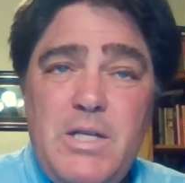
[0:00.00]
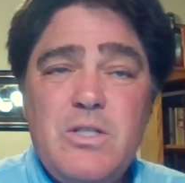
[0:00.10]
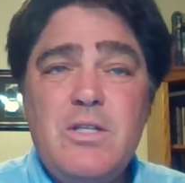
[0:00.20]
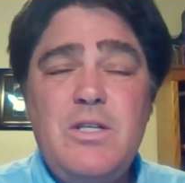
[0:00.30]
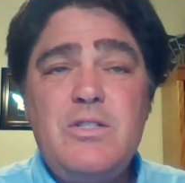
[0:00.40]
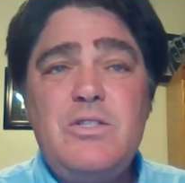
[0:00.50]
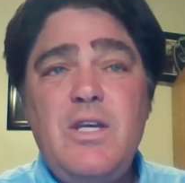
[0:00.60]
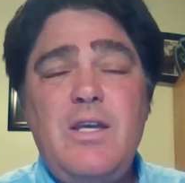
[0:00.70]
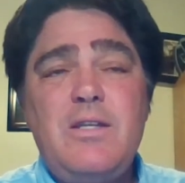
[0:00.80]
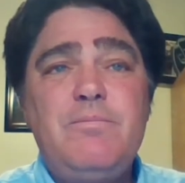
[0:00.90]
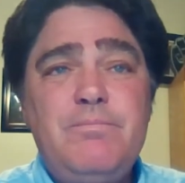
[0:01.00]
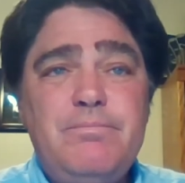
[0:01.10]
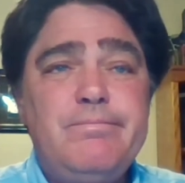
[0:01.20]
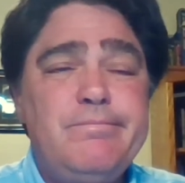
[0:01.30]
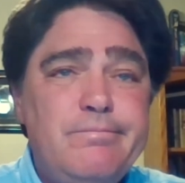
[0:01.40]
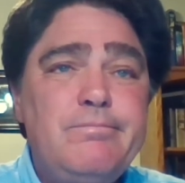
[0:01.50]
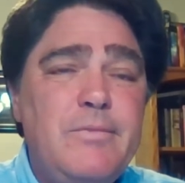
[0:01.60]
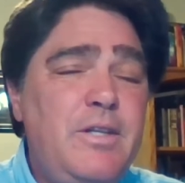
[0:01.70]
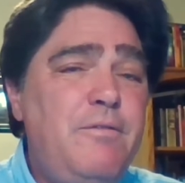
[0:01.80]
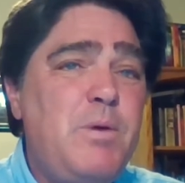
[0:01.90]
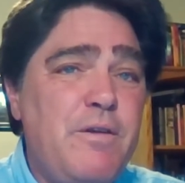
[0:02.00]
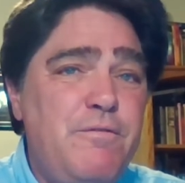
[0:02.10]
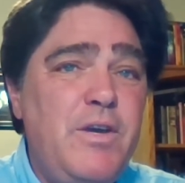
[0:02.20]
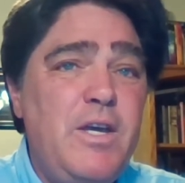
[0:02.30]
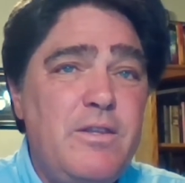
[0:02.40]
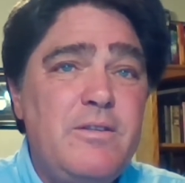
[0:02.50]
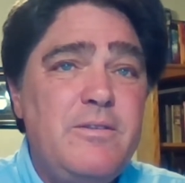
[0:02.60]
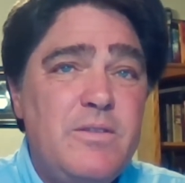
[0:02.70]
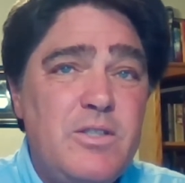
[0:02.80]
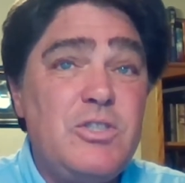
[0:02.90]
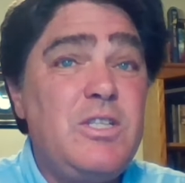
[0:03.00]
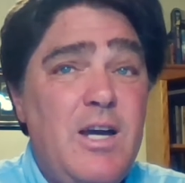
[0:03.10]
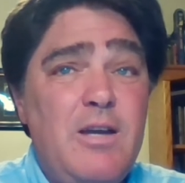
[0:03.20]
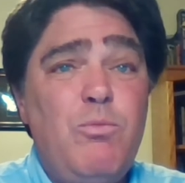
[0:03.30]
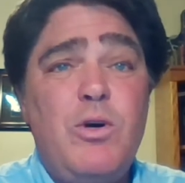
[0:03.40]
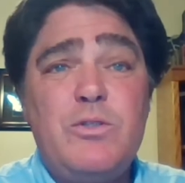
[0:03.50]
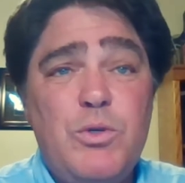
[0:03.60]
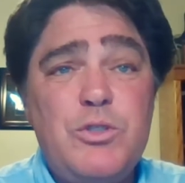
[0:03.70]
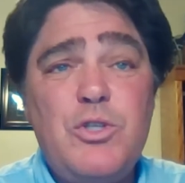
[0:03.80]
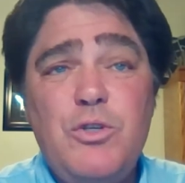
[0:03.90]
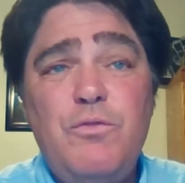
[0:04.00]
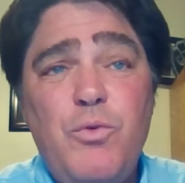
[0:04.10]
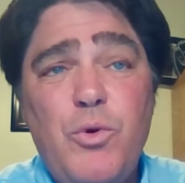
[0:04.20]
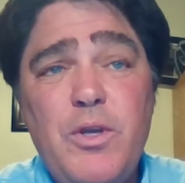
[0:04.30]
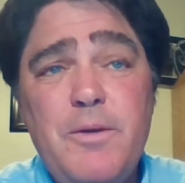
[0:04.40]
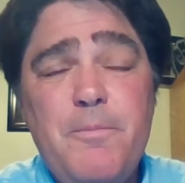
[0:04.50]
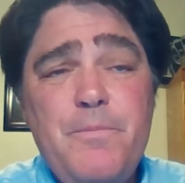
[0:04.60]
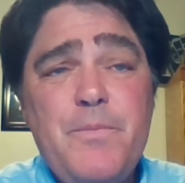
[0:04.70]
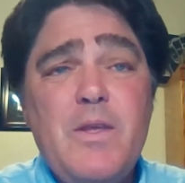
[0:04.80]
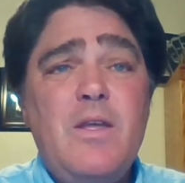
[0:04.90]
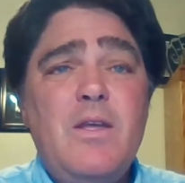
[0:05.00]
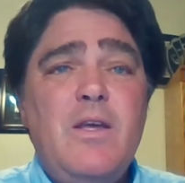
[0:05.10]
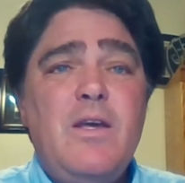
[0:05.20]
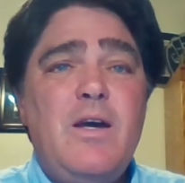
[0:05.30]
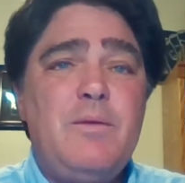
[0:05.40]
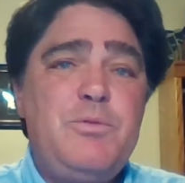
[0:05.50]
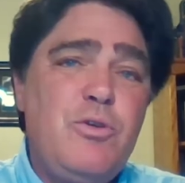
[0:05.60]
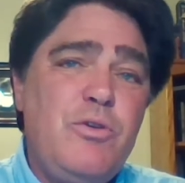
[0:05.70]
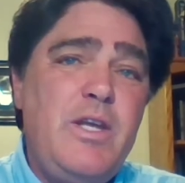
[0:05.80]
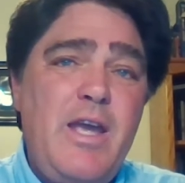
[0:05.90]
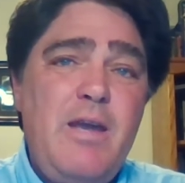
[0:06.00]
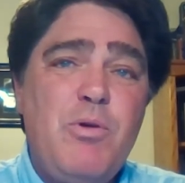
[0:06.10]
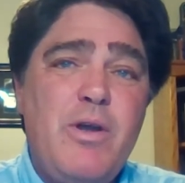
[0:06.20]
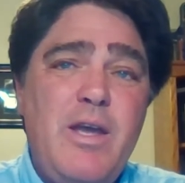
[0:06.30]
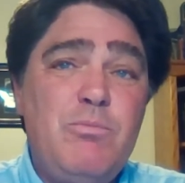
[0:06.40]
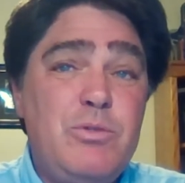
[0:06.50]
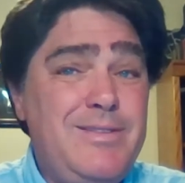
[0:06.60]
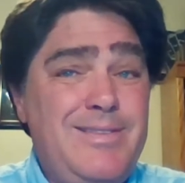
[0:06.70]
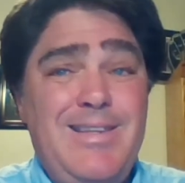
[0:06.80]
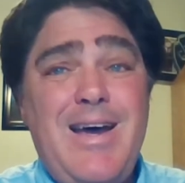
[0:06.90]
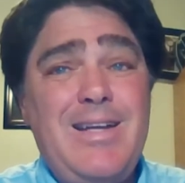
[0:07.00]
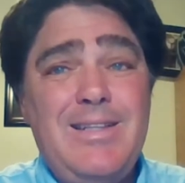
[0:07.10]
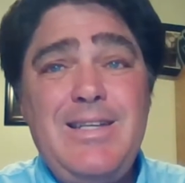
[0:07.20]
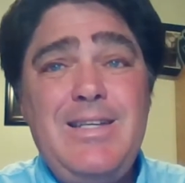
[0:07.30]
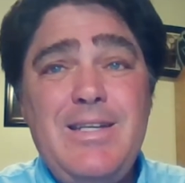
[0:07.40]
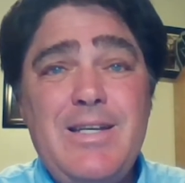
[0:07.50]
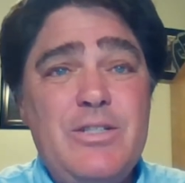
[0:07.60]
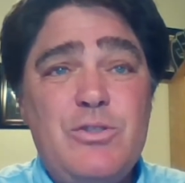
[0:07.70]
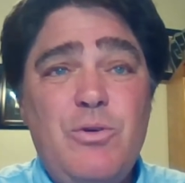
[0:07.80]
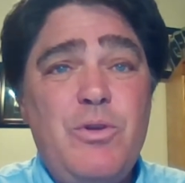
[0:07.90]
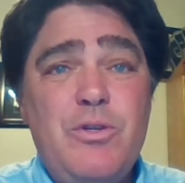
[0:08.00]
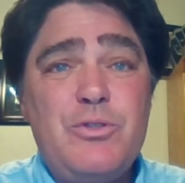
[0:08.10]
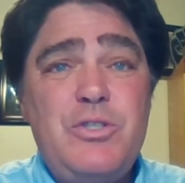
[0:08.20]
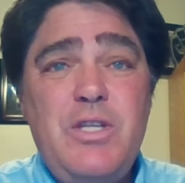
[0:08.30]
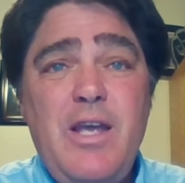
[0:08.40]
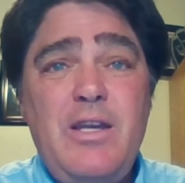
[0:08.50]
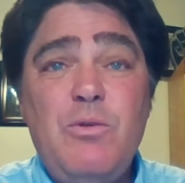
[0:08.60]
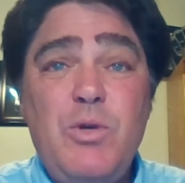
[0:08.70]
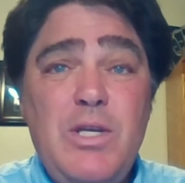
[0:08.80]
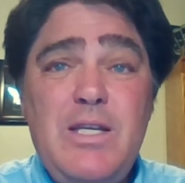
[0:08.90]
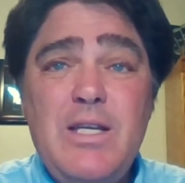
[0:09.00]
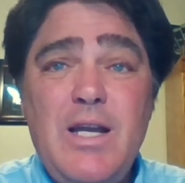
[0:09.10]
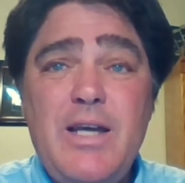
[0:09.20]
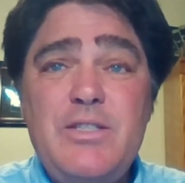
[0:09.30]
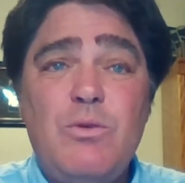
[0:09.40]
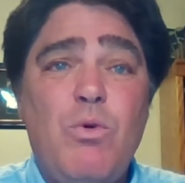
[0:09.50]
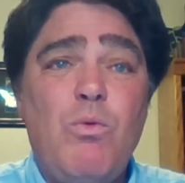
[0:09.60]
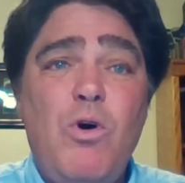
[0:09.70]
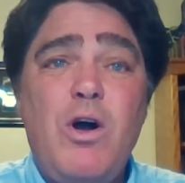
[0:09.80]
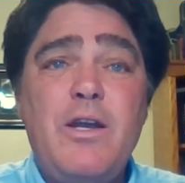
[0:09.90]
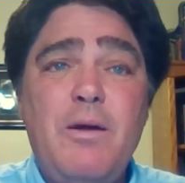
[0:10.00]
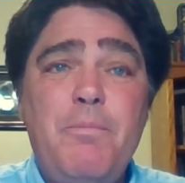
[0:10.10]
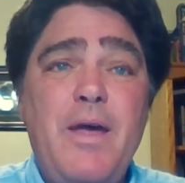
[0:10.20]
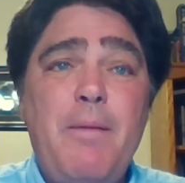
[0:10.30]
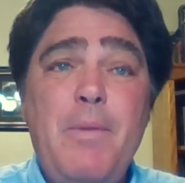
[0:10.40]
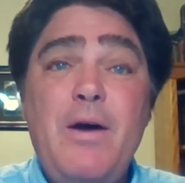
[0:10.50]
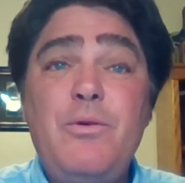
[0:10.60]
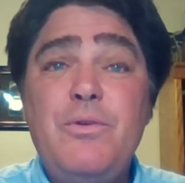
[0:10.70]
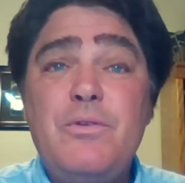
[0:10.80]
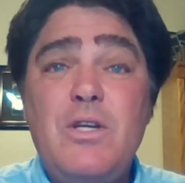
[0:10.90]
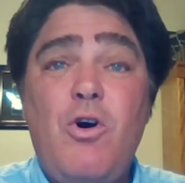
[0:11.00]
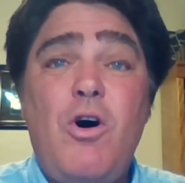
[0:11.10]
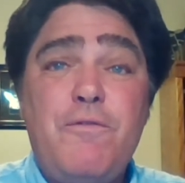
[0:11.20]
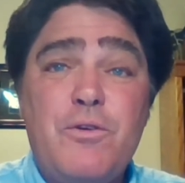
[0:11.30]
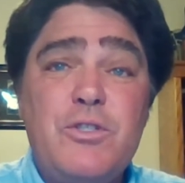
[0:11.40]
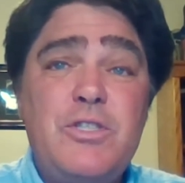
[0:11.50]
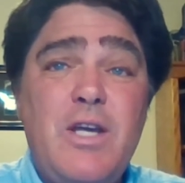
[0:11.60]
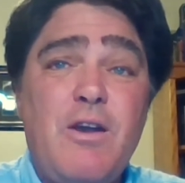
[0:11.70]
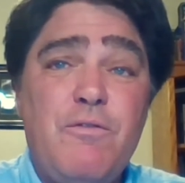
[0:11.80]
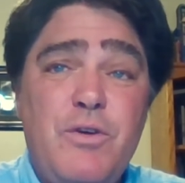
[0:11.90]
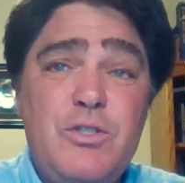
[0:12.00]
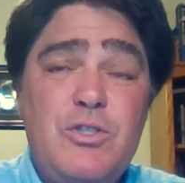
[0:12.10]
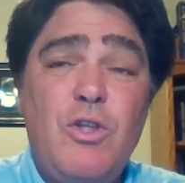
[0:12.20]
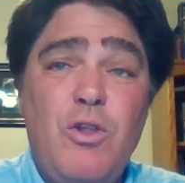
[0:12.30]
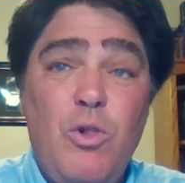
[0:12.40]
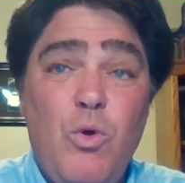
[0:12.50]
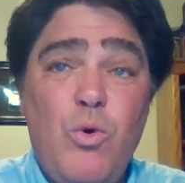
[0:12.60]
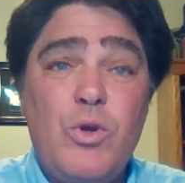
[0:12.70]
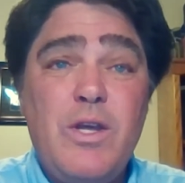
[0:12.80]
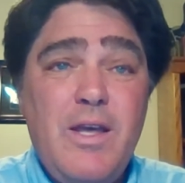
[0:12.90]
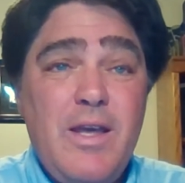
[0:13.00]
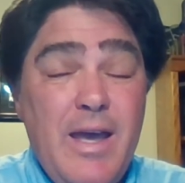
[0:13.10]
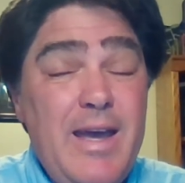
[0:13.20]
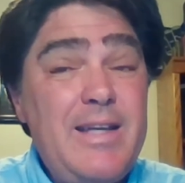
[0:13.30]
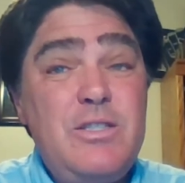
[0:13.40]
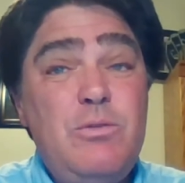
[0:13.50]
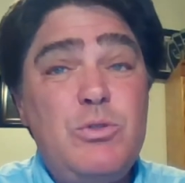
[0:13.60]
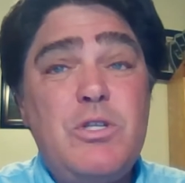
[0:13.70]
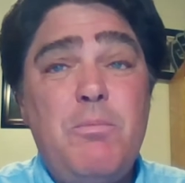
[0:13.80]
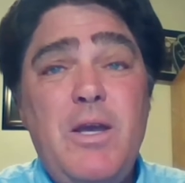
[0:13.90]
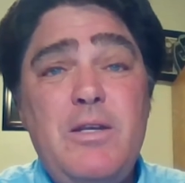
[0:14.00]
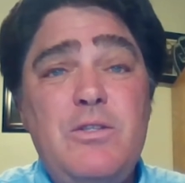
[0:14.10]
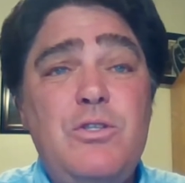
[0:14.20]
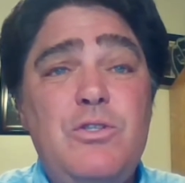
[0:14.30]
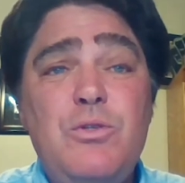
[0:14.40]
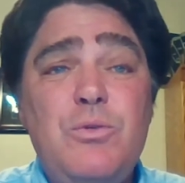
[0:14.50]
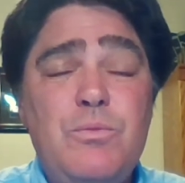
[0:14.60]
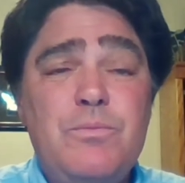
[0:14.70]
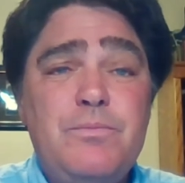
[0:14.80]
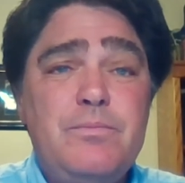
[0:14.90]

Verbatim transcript: Basically, it's saying live by faith because God wants what's good for you. I'm sure that Abraham was not leaning on his own understanding when he and Isaac were walking up that mountain to offer a sacrifice to the Lord as he was commanded to do.